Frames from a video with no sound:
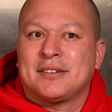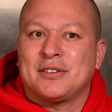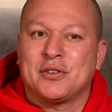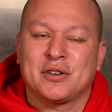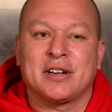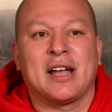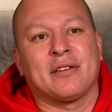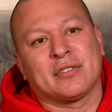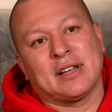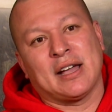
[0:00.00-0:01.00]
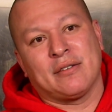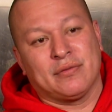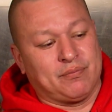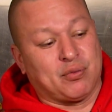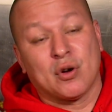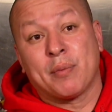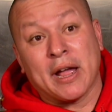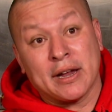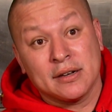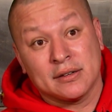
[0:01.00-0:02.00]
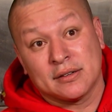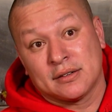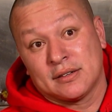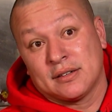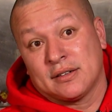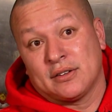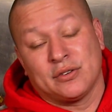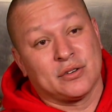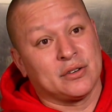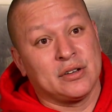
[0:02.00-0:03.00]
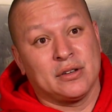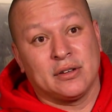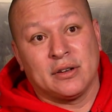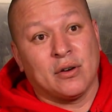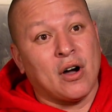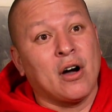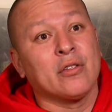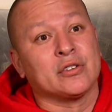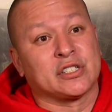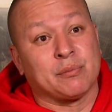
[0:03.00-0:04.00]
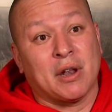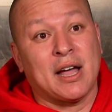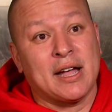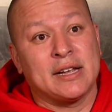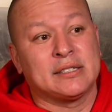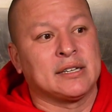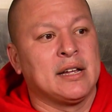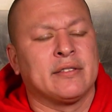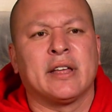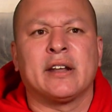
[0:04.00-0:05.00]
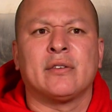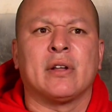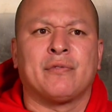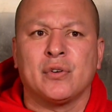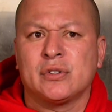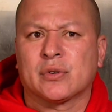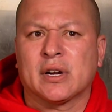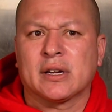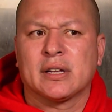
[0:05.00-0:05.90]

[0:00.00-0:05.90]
You're going to have to have propane. You're, you know, all those supplies that in a food truck,